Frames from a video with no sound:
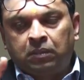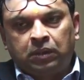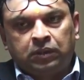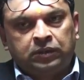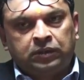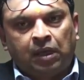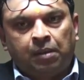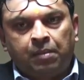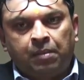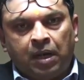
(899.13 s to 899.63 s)

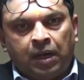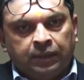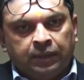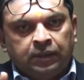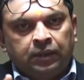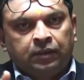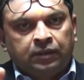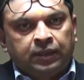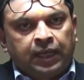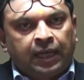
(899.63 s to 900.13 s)
some
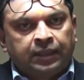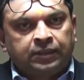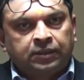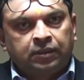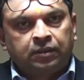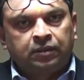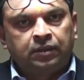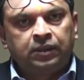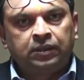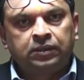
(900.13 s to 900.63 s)
other
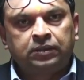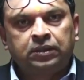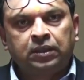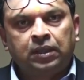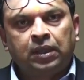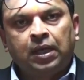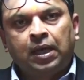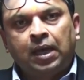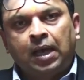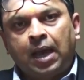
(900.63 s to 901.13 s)
categories,
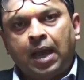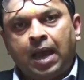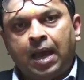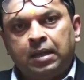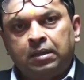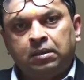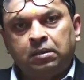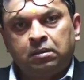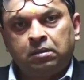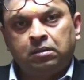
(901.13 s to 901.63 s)

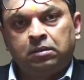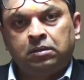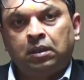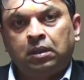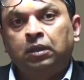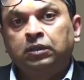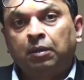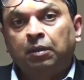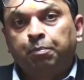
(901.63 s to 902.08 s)
And the